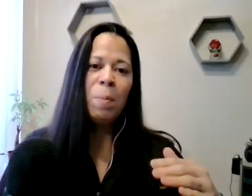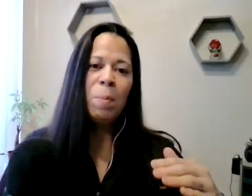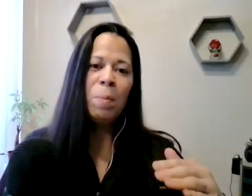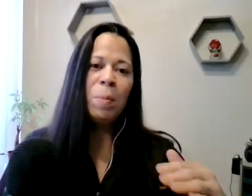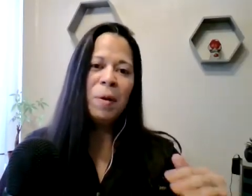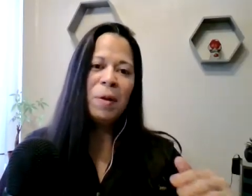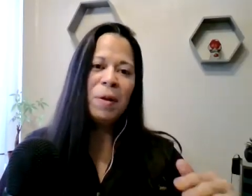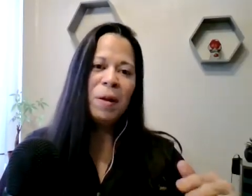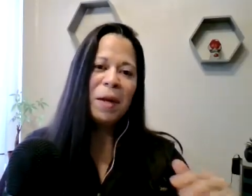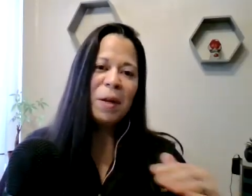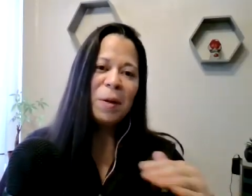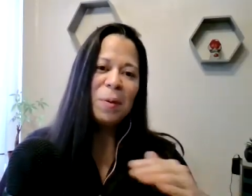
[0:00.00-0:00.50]

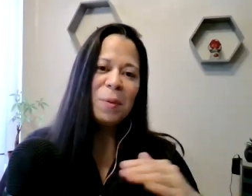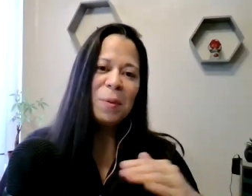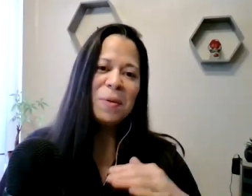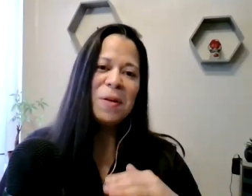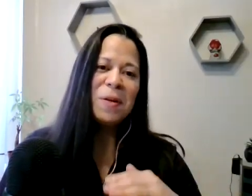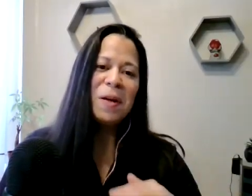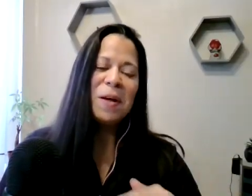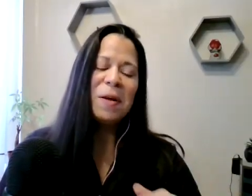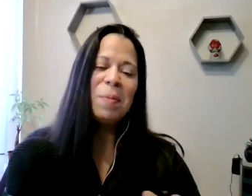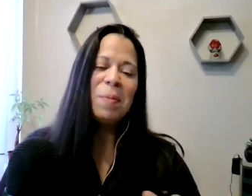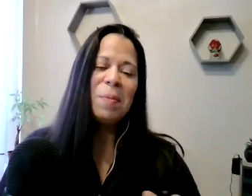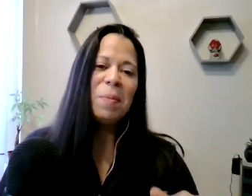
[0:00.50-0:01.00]
But like you were
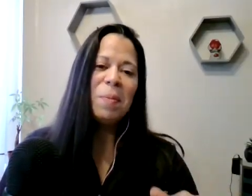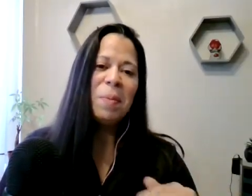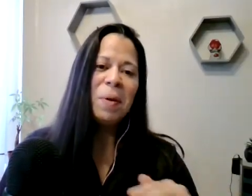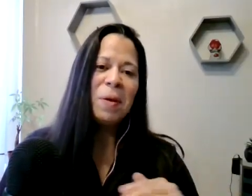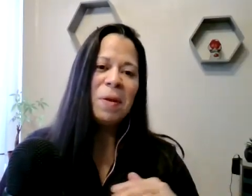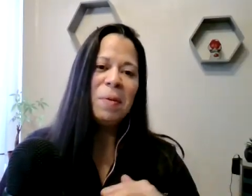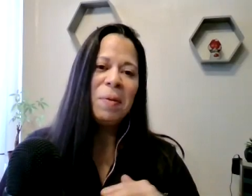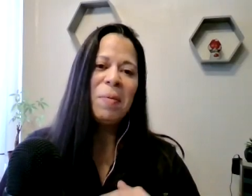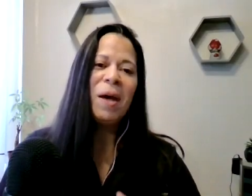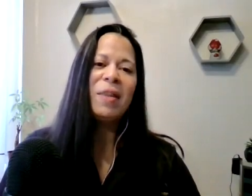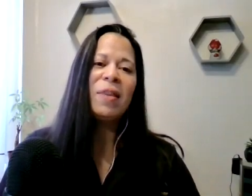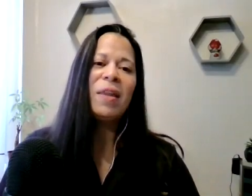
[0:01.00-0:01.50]
talking about
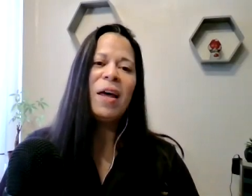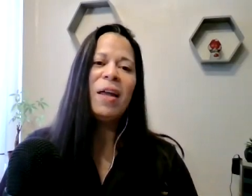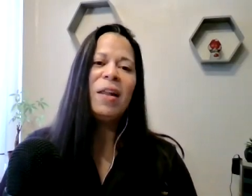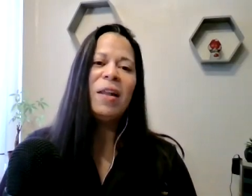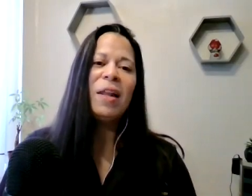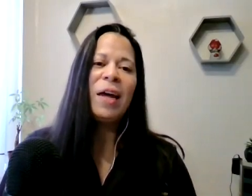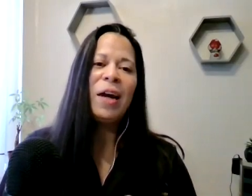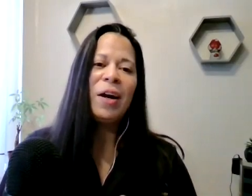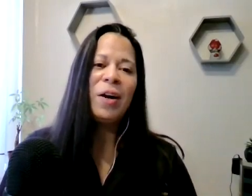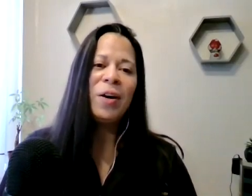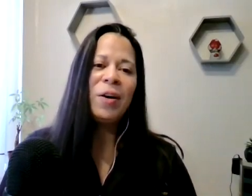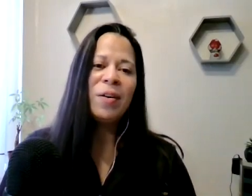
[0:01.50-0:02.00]
peeling back that
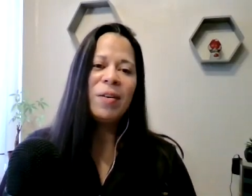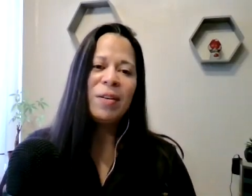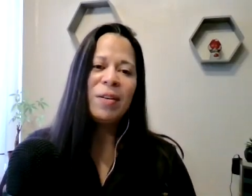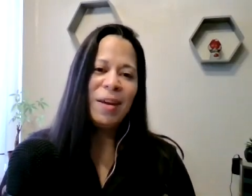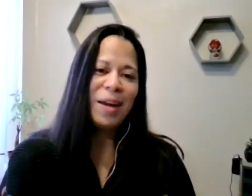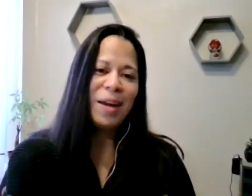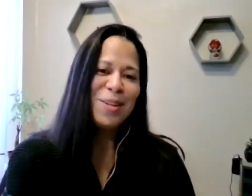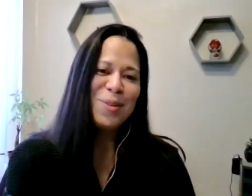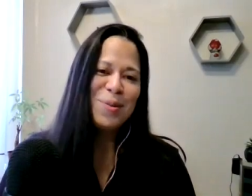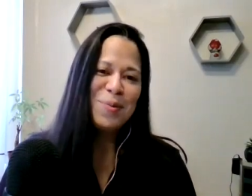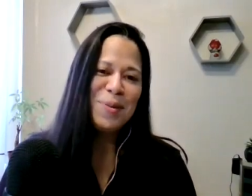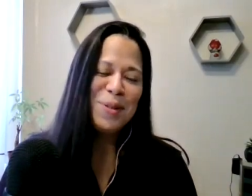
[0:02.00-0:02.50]
layer,
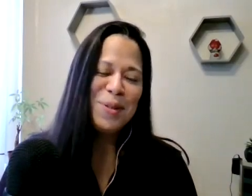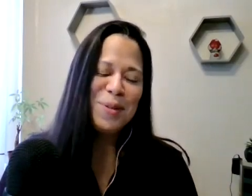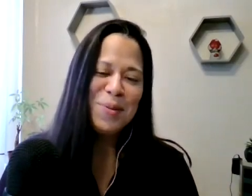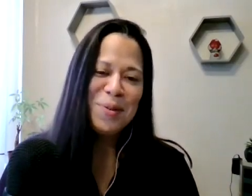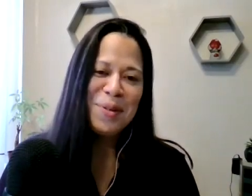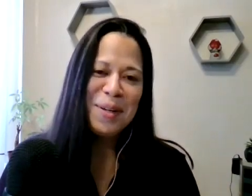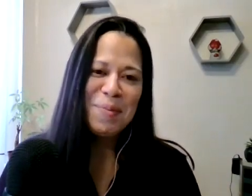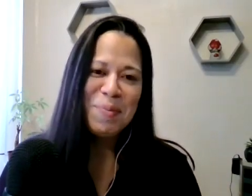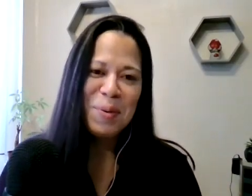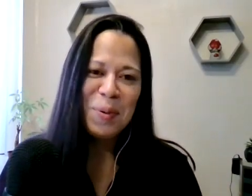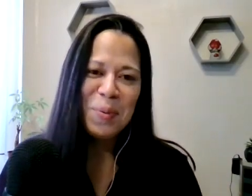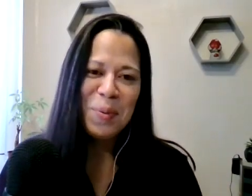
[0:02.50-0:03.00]
yes, we
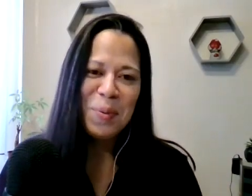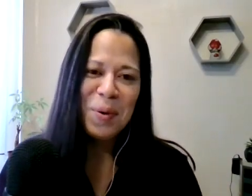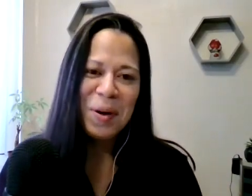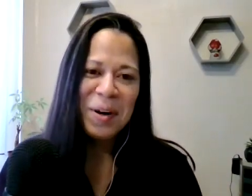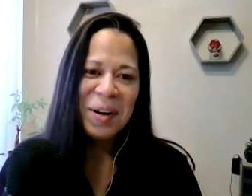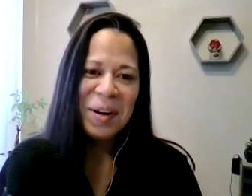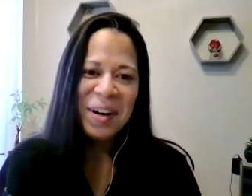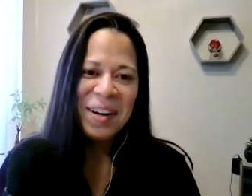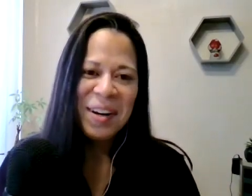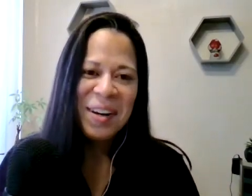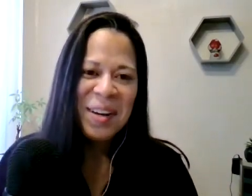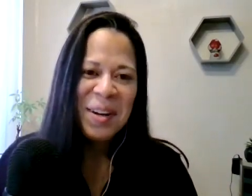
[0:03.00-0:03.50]
do deeper
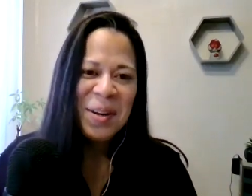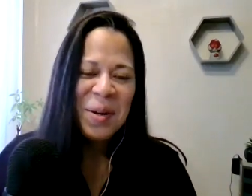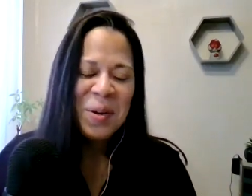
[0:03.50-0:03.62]
work.